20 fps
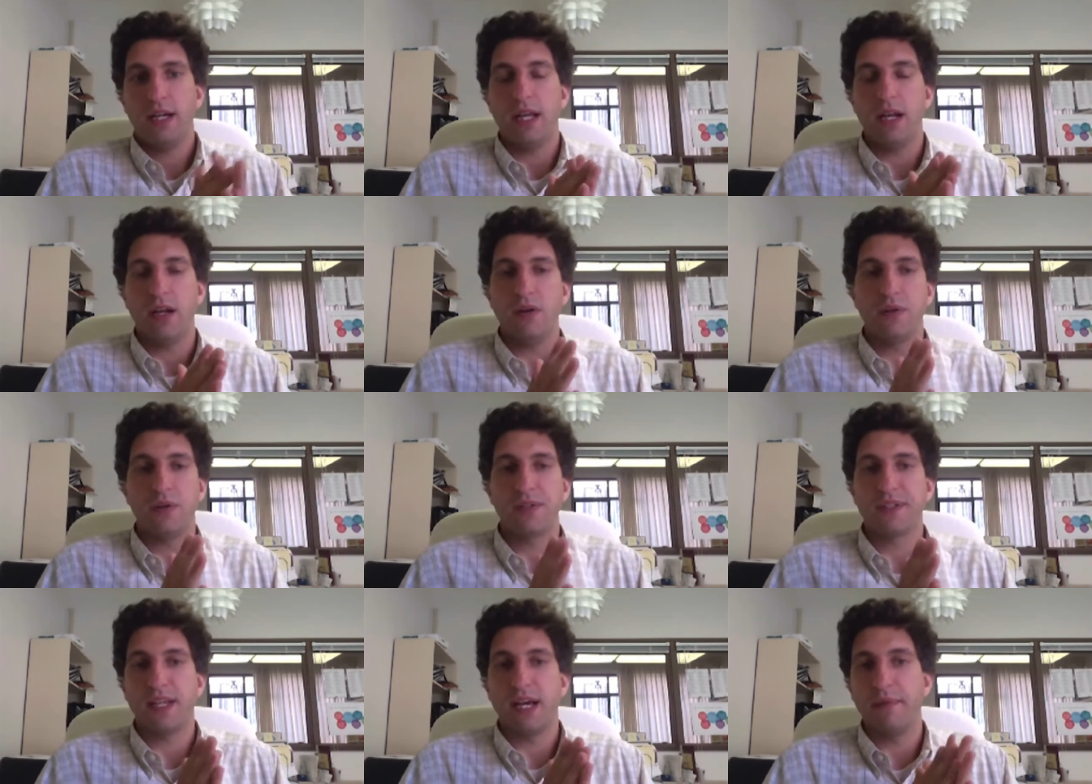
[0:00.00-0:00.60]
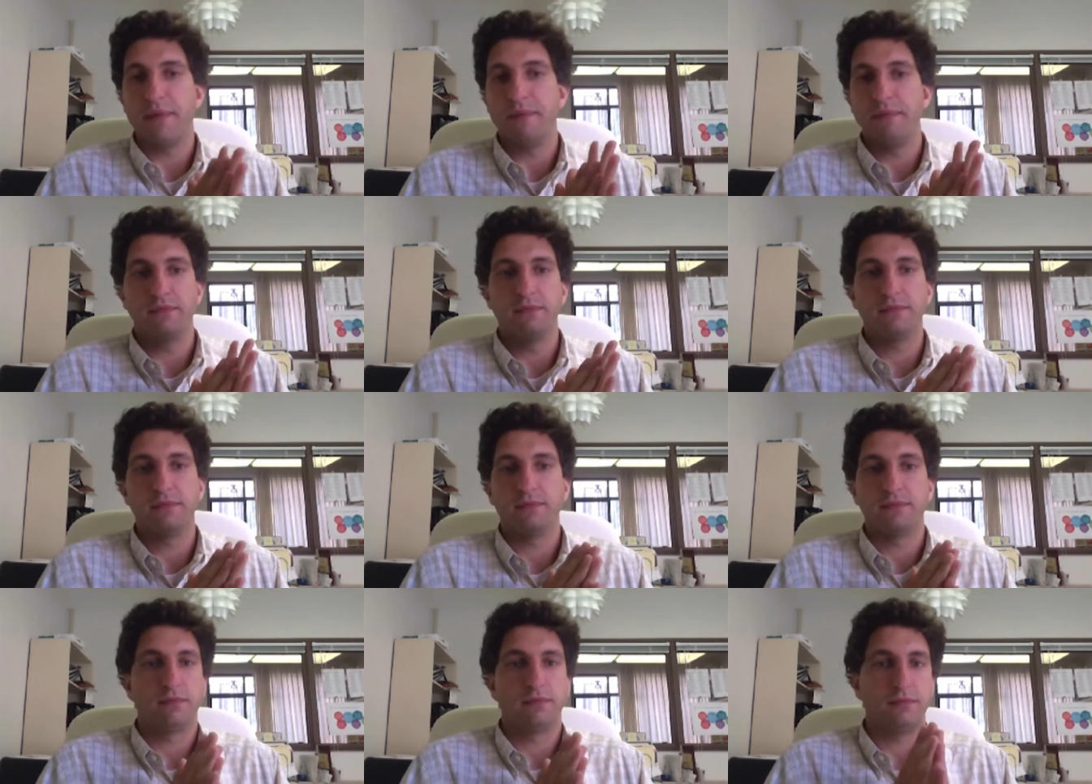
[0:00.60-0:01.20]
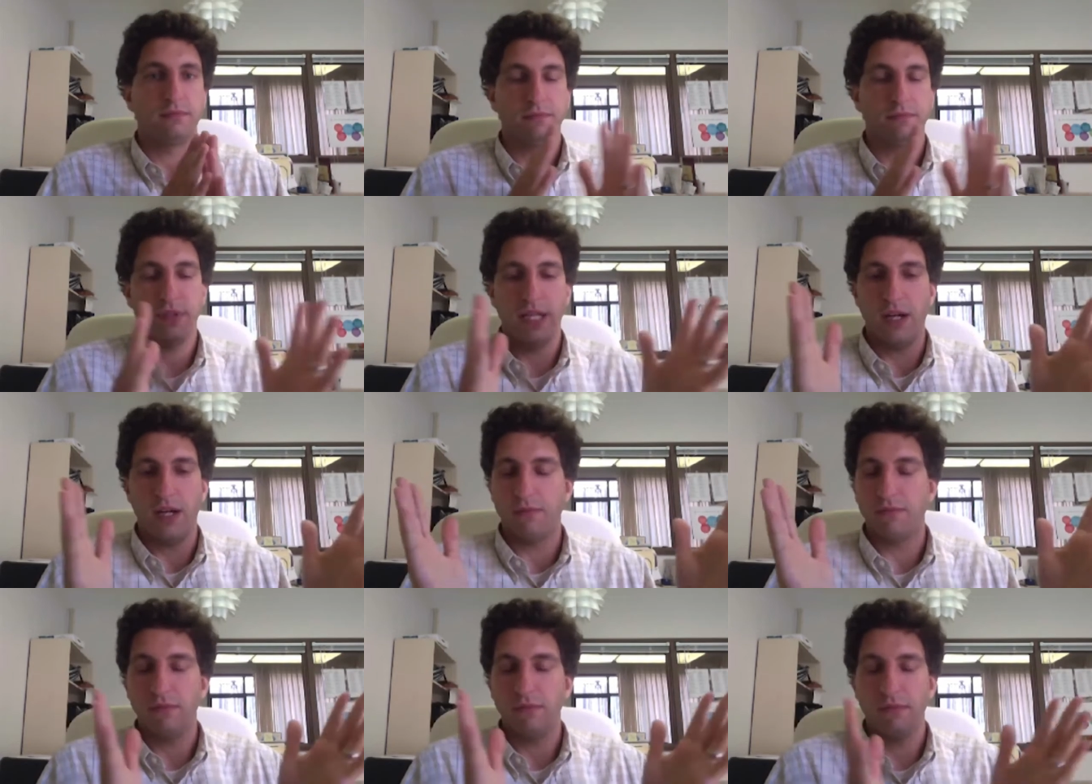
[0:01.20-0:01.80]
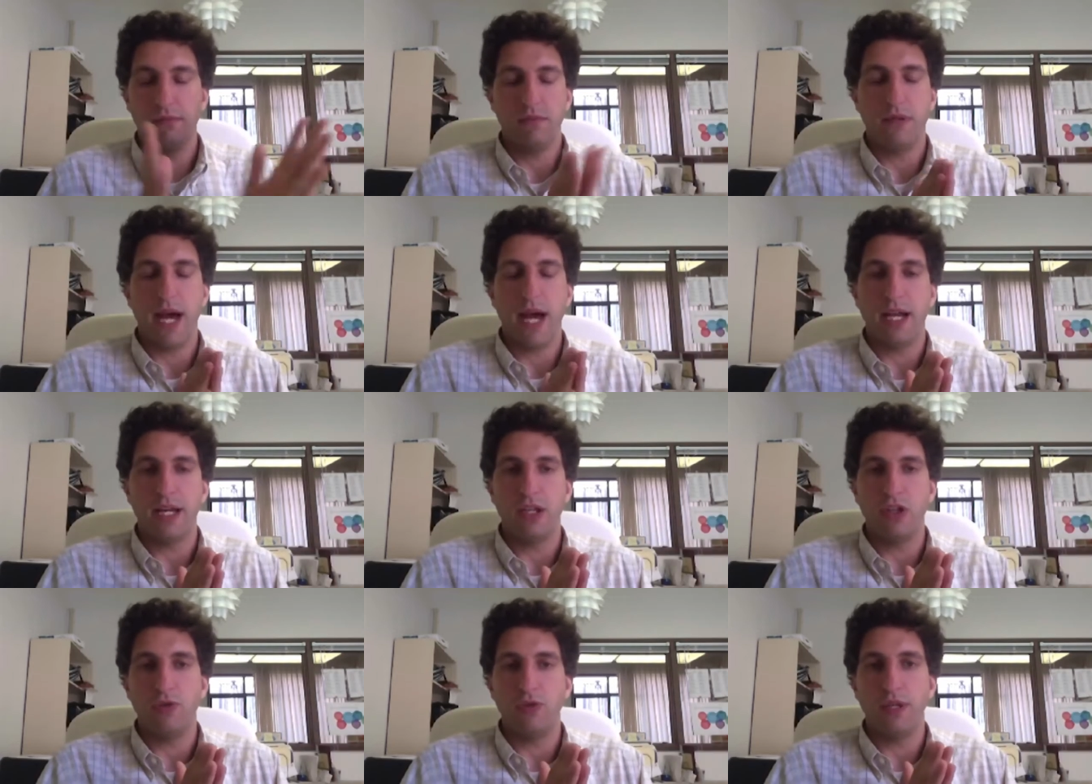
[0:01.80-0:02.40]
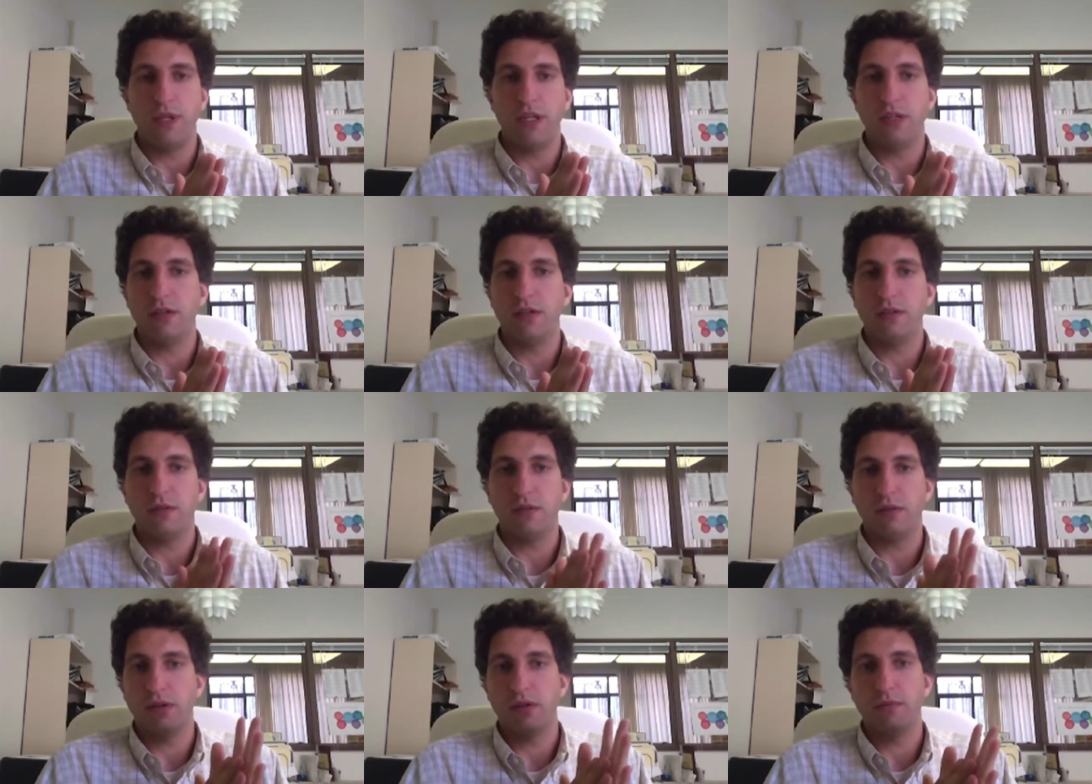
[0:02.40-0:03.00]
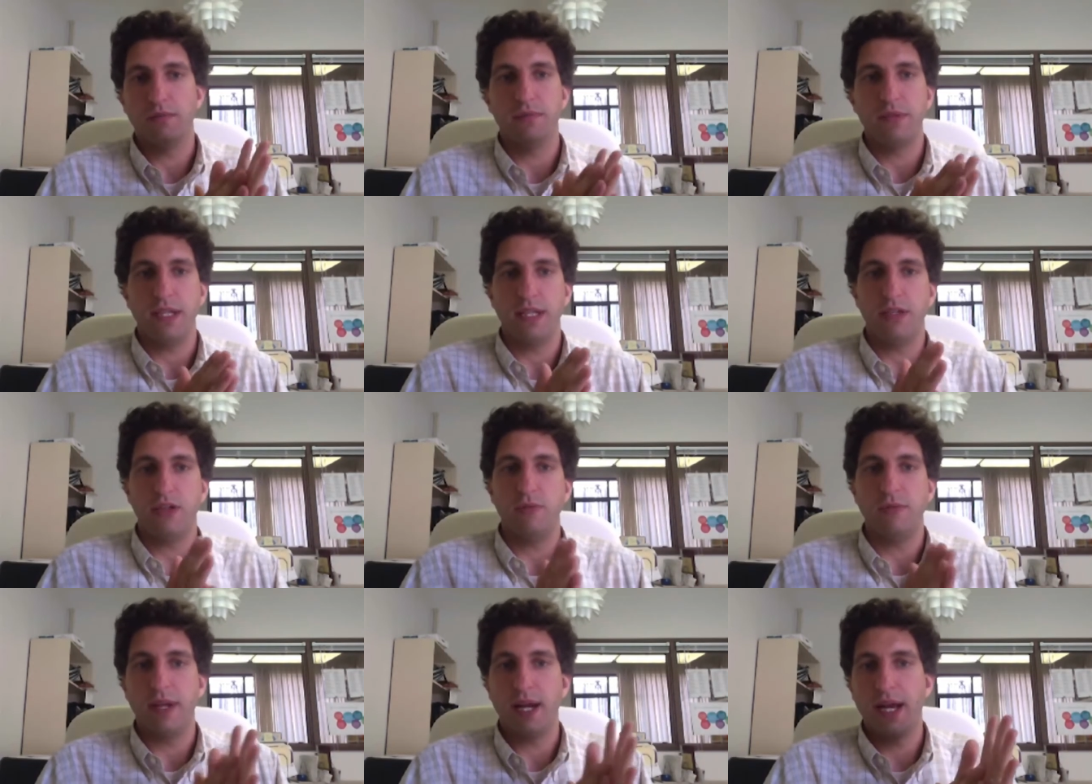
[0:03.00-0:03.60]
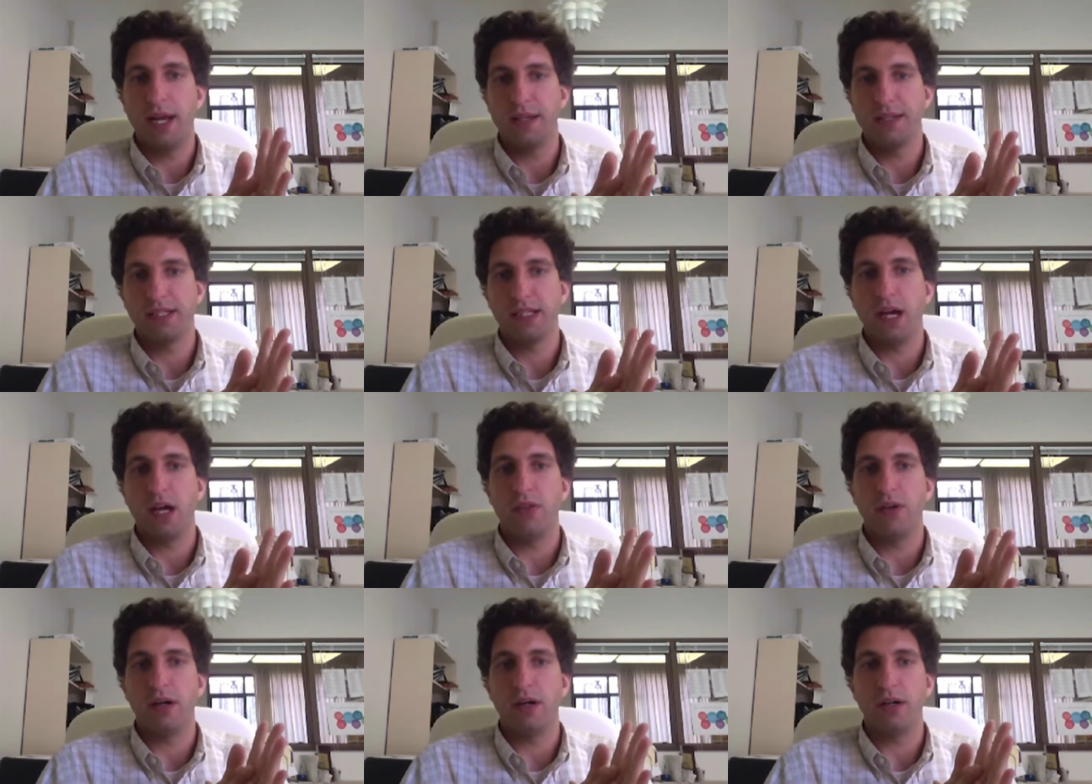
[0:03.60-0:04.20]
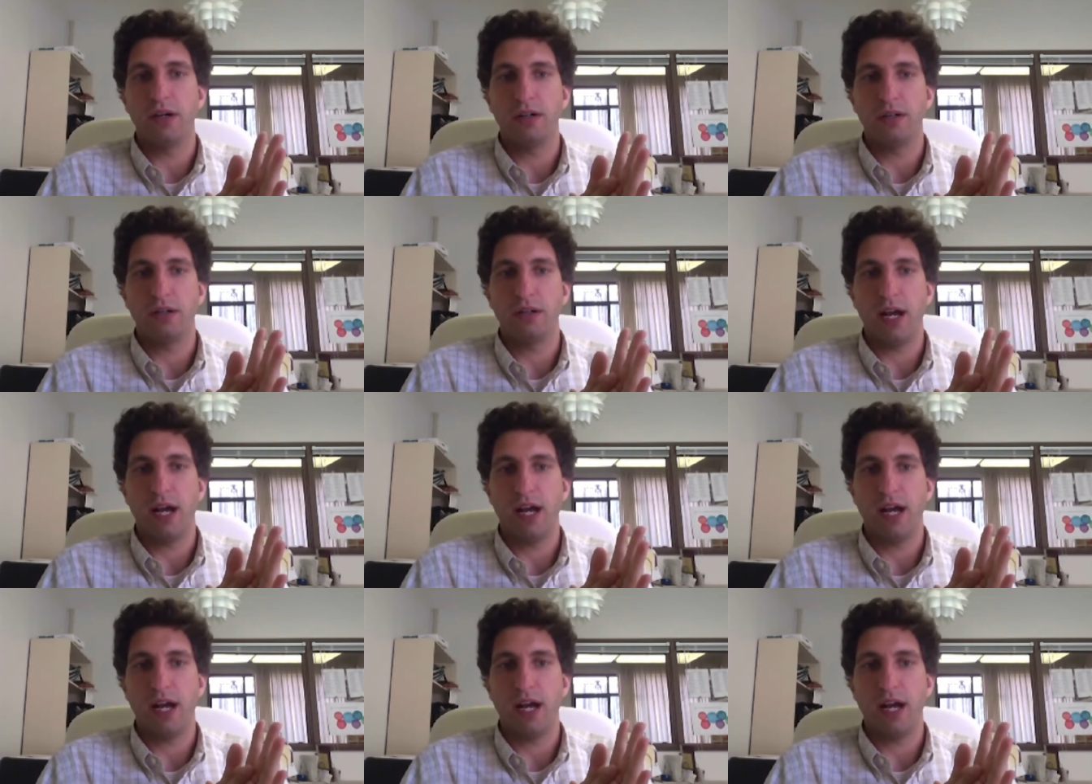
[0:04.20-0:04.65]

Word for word: you know, some, you know, non-human or dehumanized other